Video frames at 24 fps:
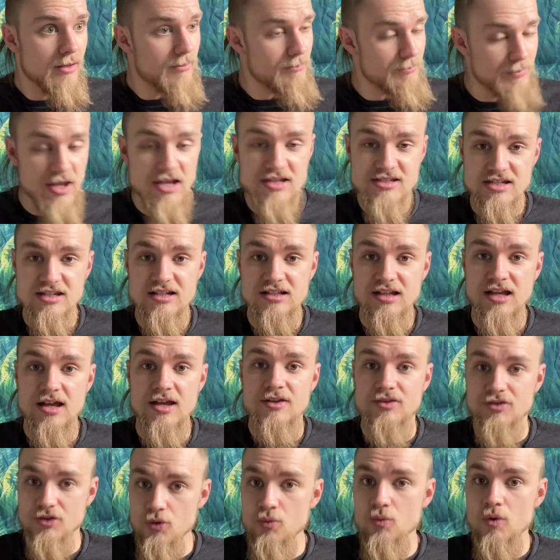Basically,
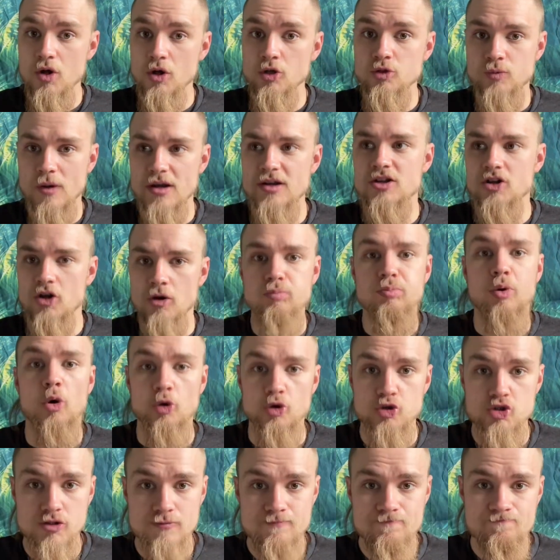the world went
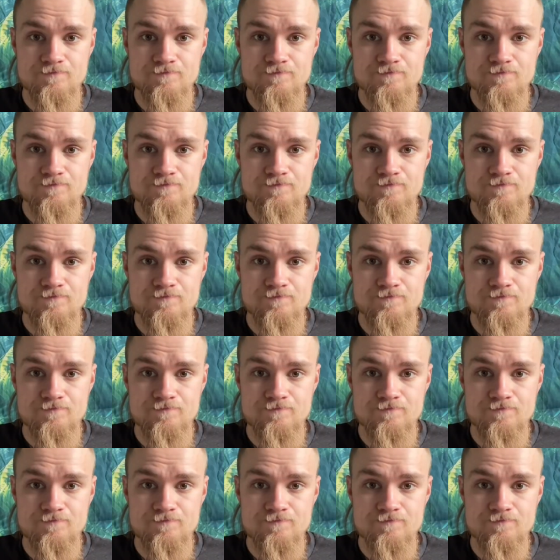kaput.